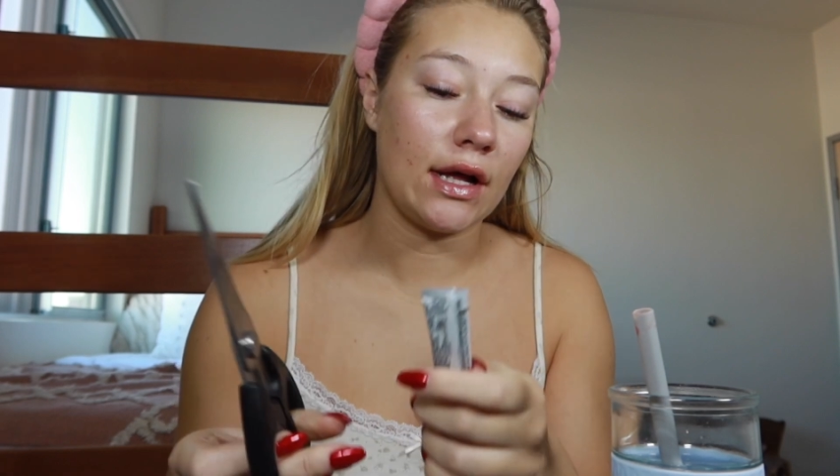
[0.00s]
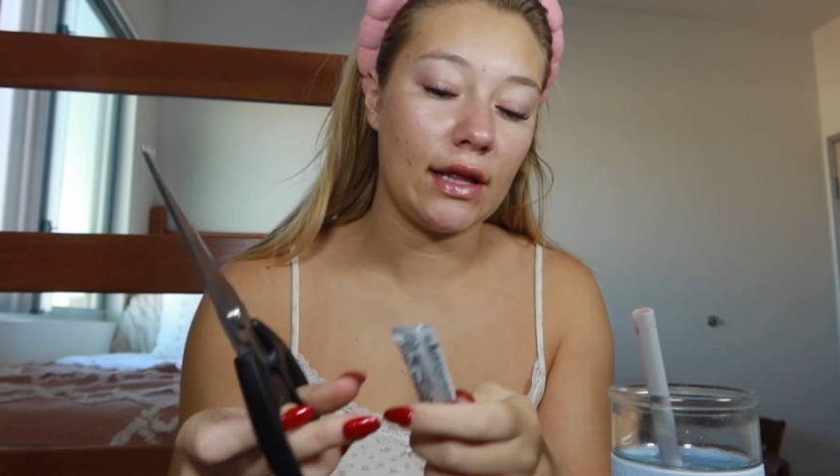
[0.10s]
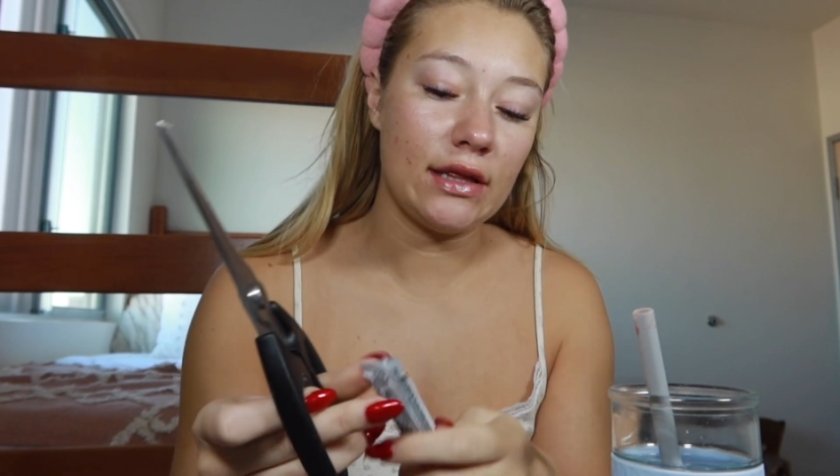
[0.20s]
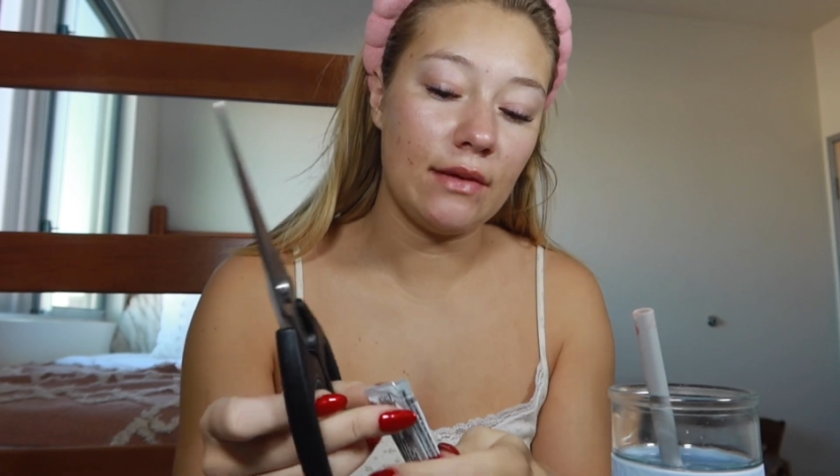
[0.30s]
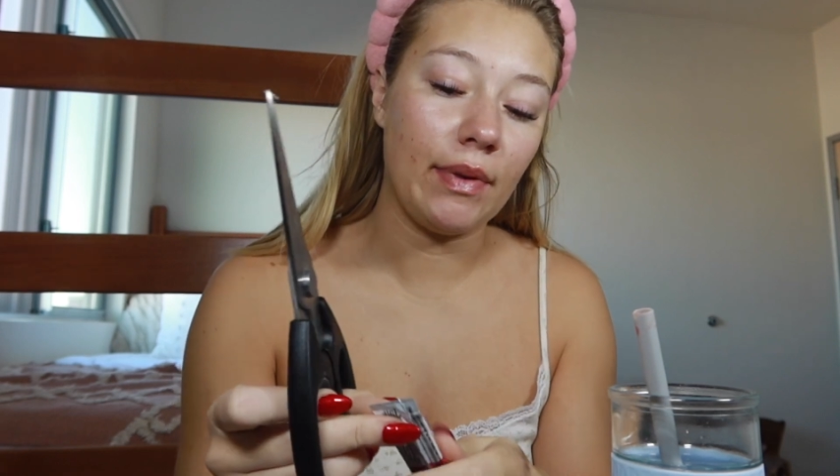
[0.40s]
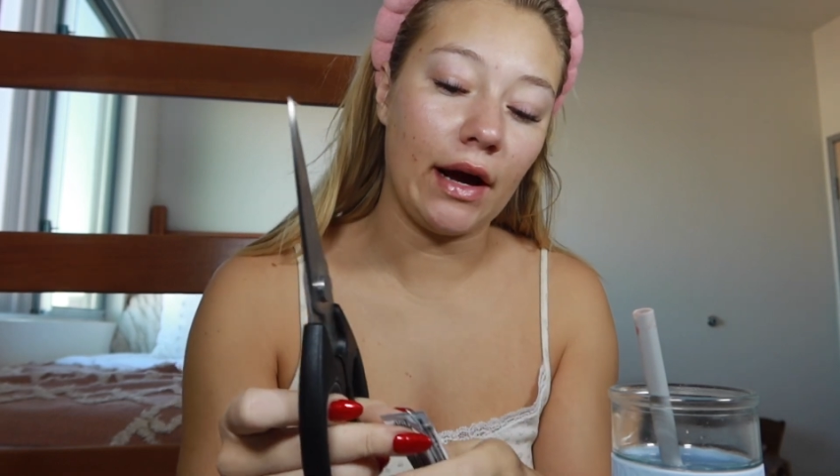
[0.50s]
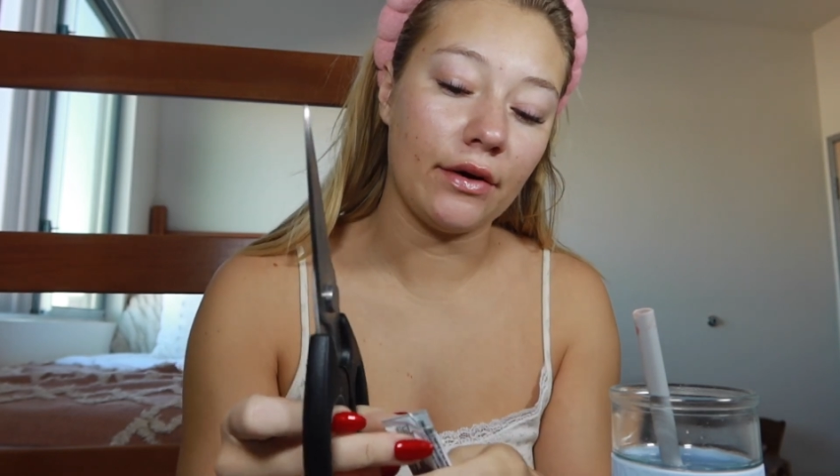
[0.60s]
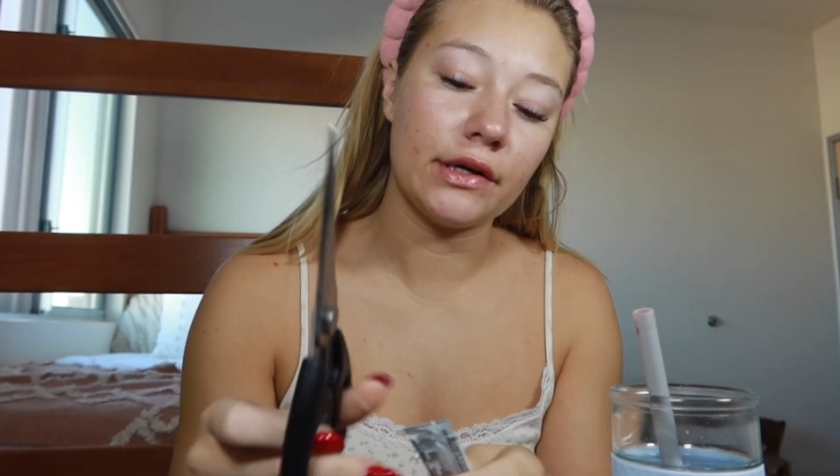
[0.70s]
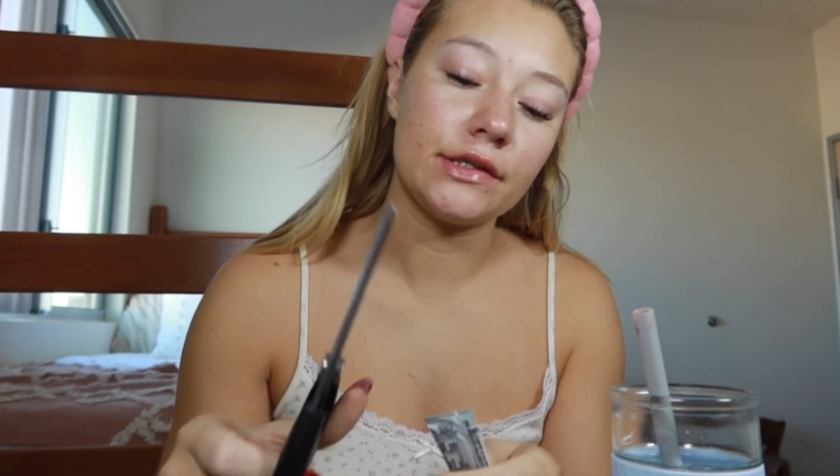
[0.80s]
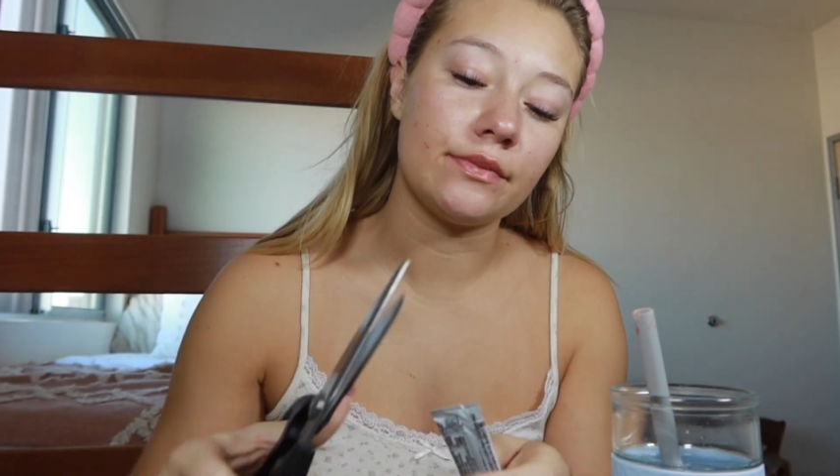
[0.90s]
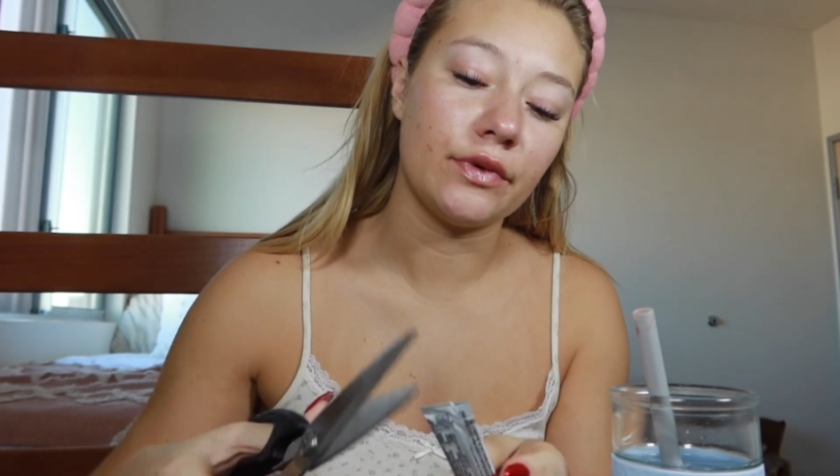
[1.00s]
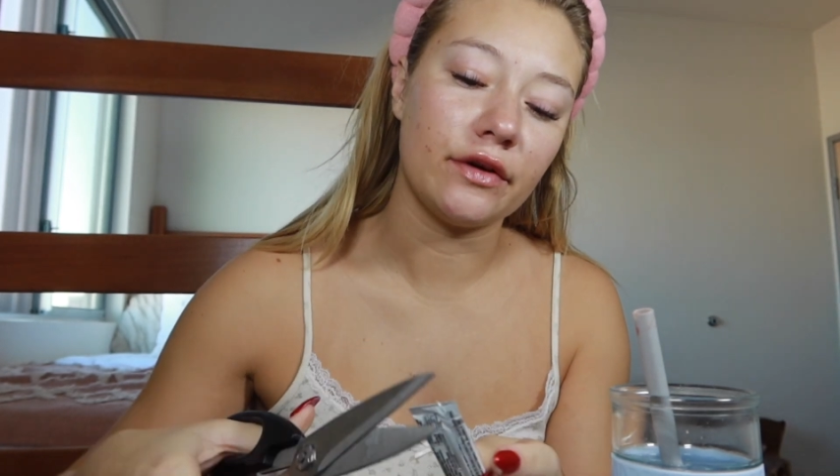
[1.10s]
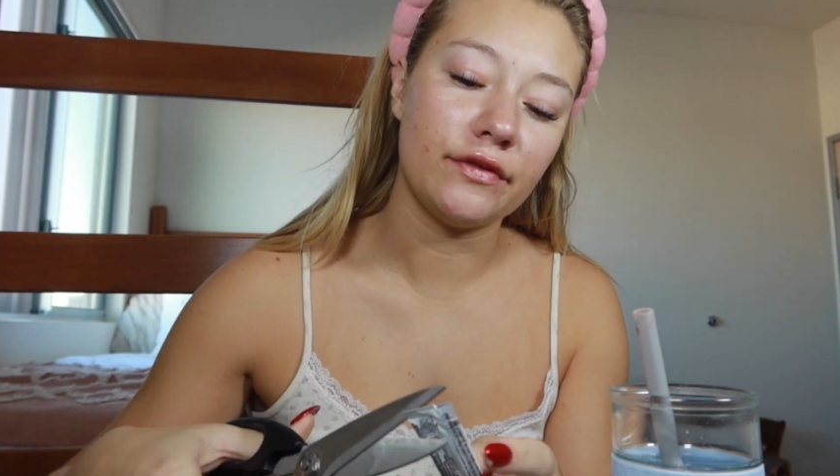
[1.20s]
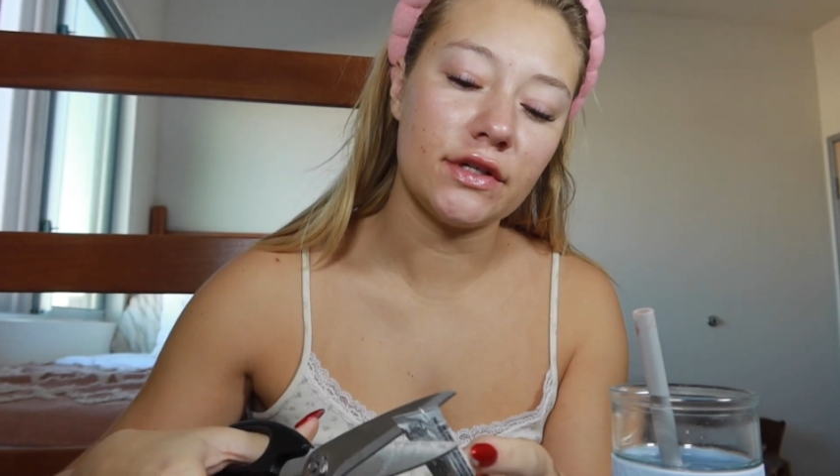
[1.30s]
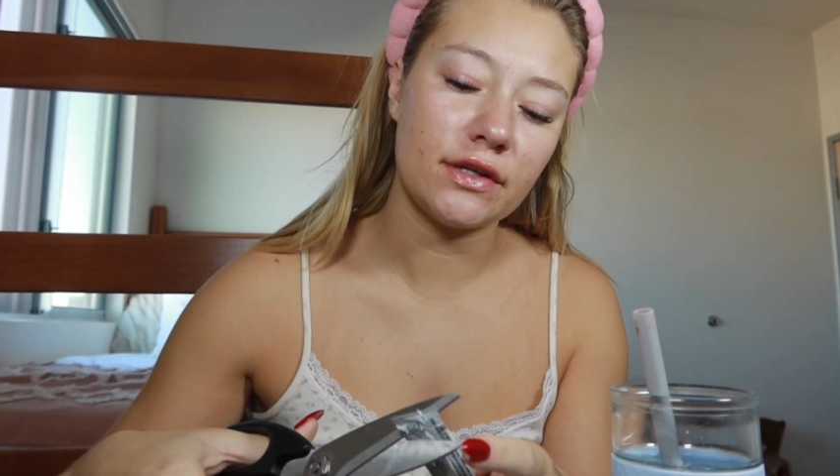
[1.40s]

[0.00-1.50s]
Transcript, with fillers: I like the powders more for